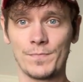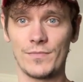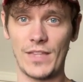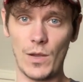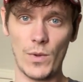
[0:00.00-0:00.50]

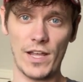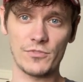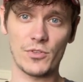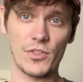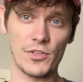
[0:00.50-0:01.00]
That way,
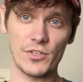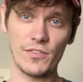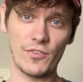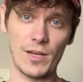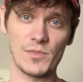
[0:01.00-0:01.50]
after 30
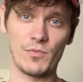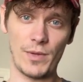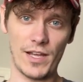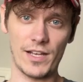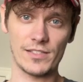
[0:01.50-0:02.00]
frames have
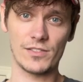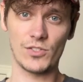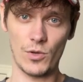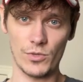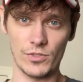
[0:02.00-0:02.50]
passed
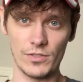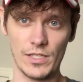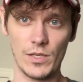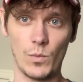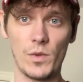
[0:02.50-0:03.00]
total,
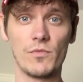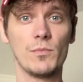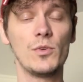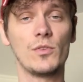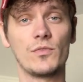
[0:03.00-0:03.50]
we've
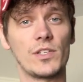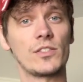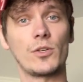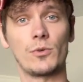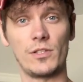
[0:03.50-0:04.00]
moved a
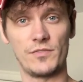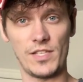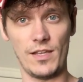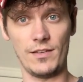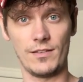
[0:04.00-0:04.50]
total of
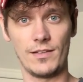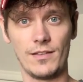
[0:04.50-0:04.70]
10.